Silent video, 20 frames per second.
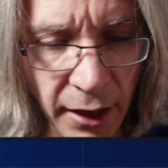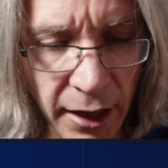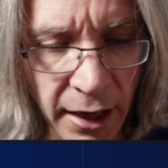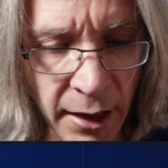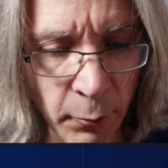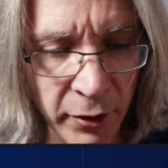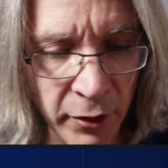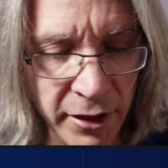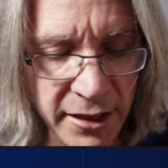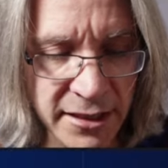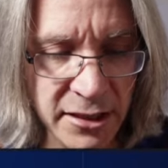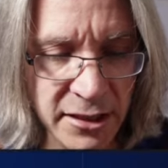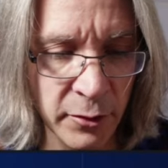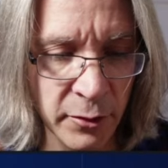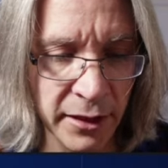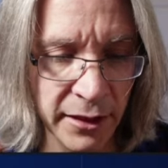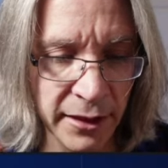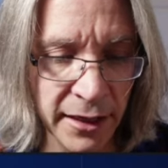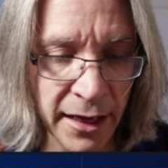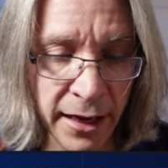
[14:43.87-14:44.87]
And what it's
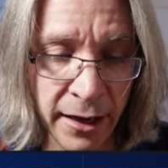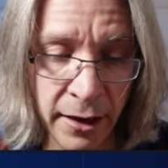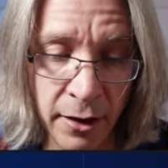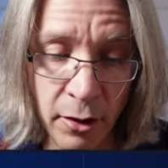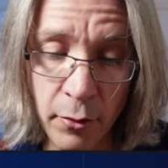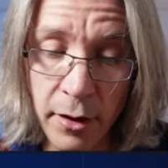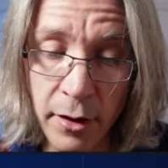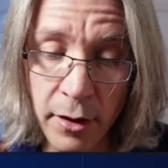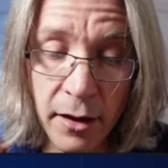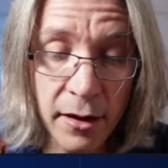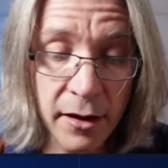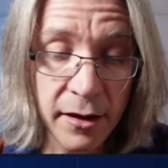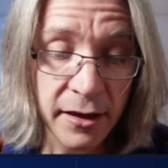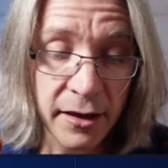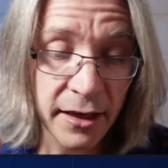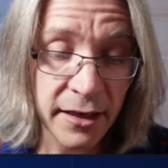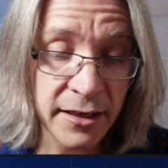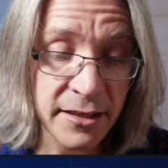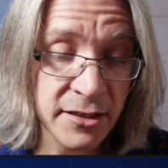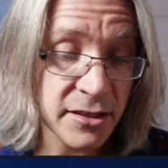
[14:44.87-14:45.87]
doing now
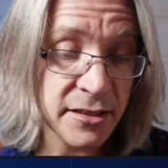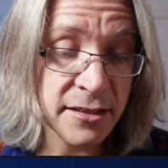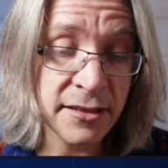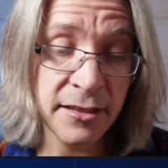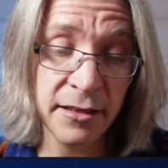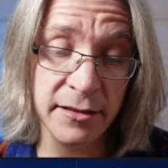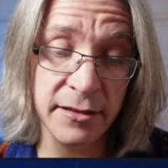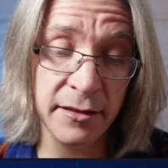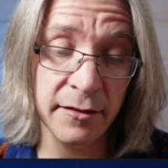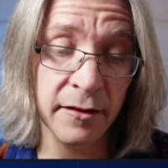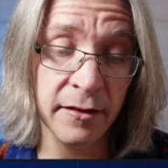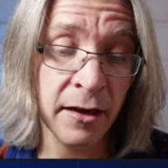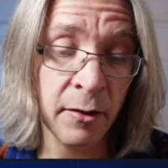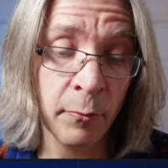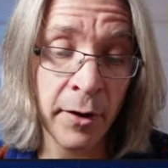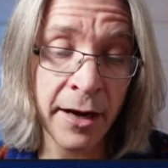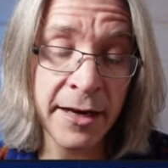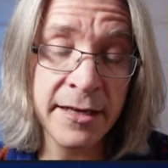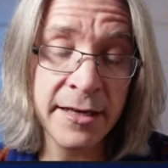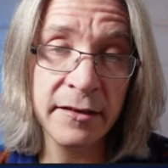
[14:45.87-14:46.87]
is just sitting there
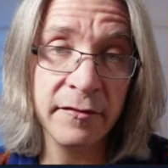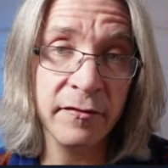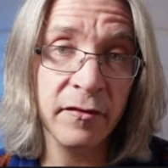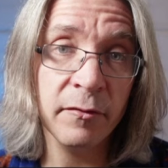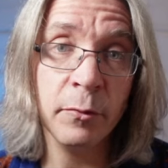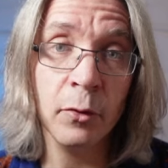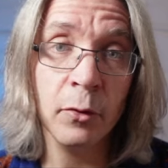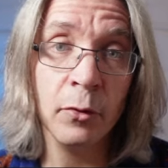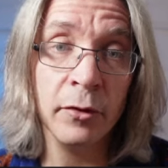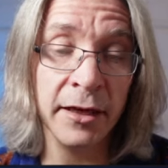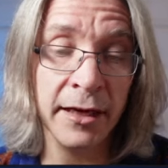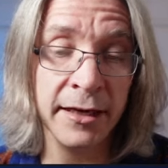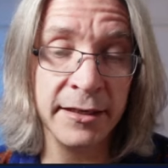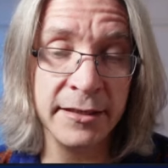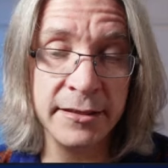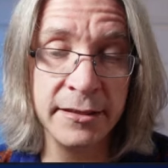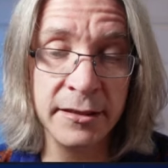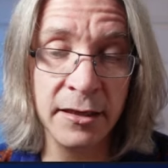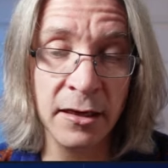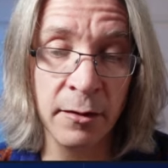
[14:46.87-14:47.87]
waiting for more
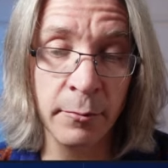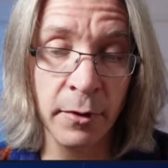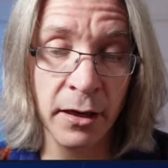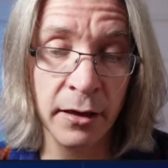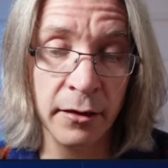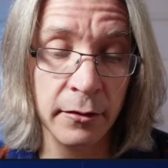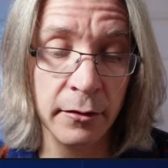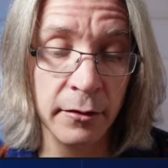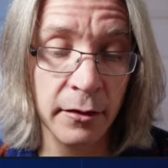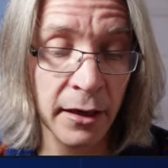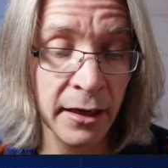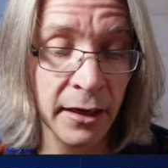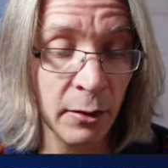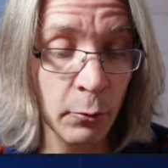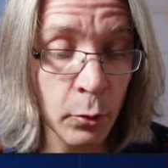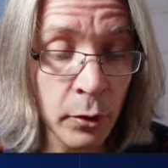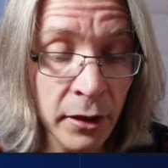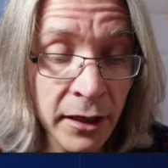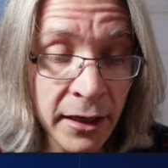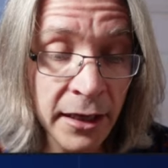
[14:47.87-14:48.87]
data to come in. And it
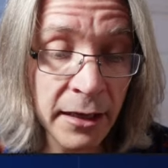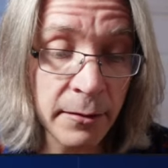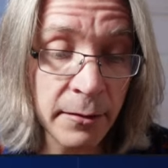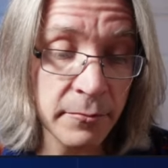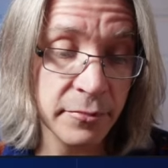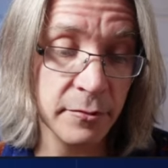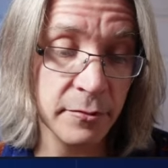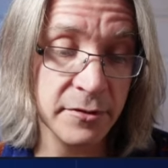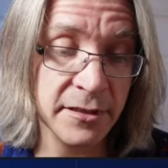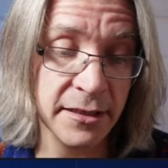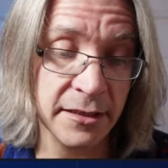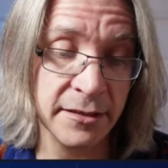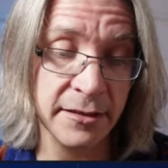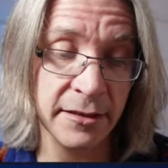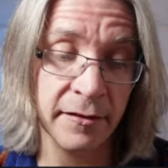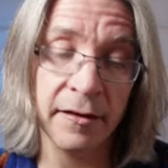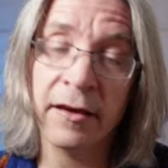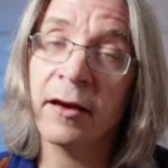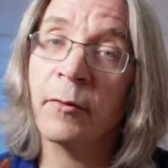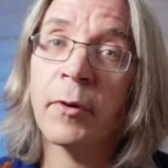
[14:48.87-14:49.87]
will keep
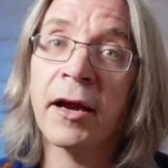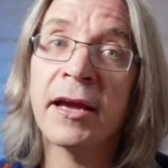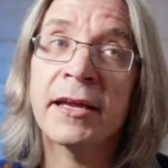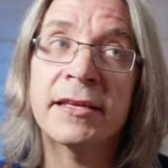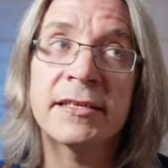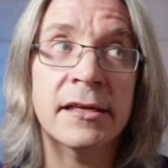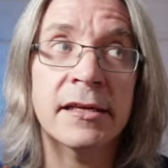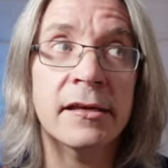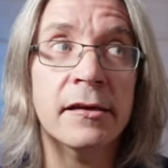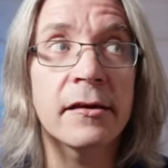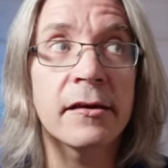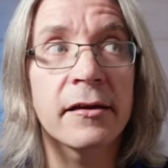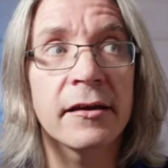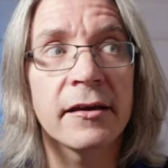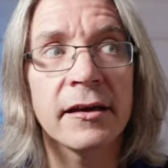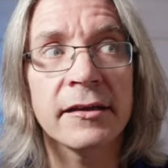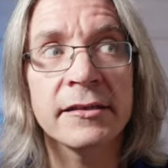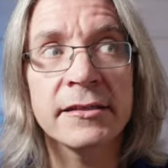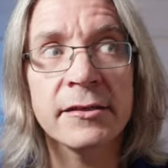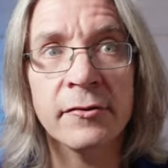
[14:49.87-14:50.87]
sitting there waiting
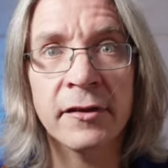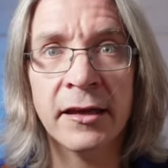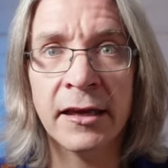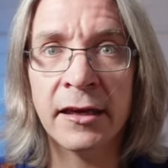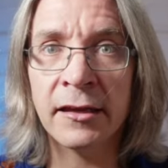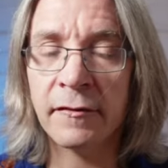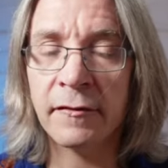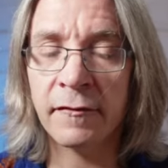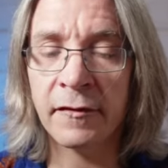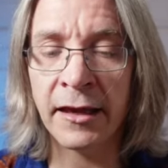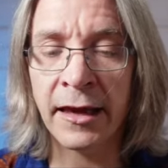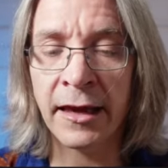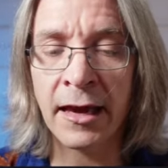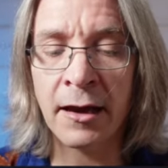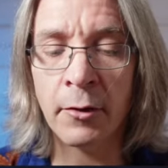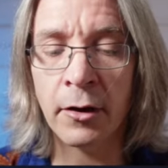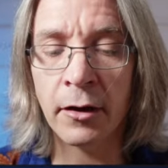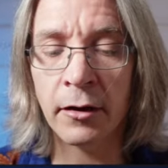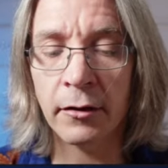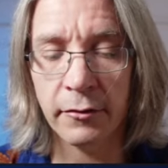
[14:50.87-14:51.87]
until the end of the
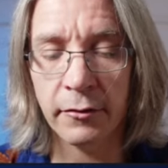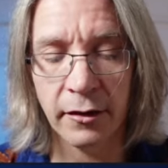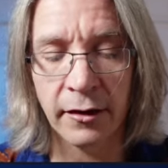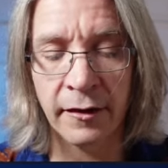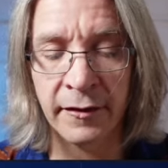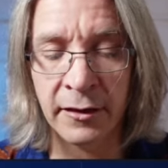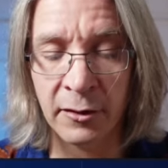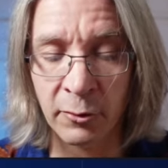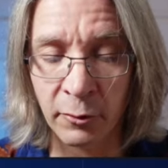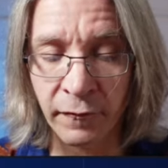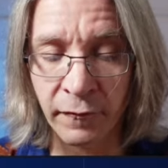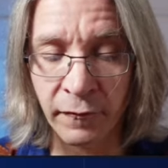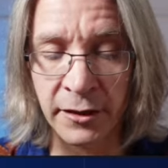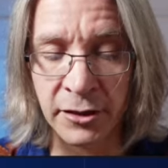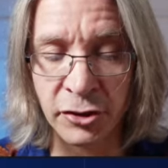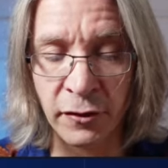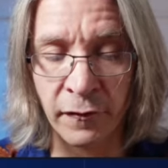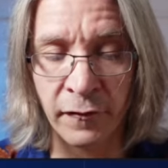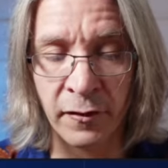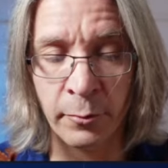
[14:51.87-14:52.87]
hour, and then it will
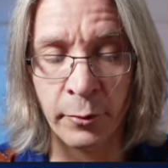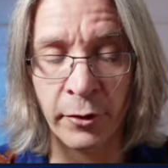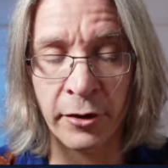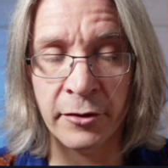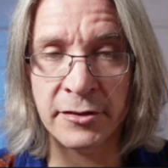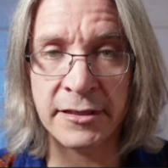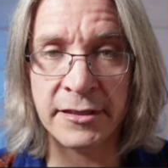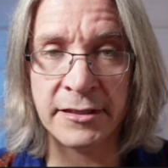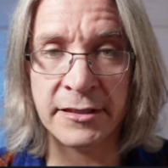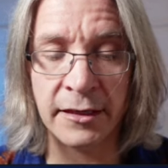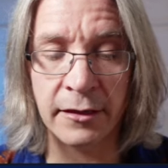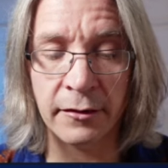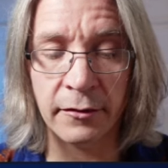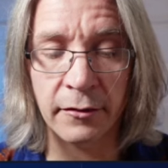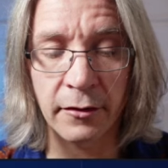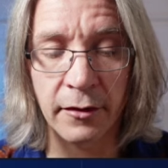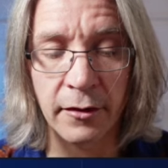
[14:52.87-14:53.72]
finish off the processing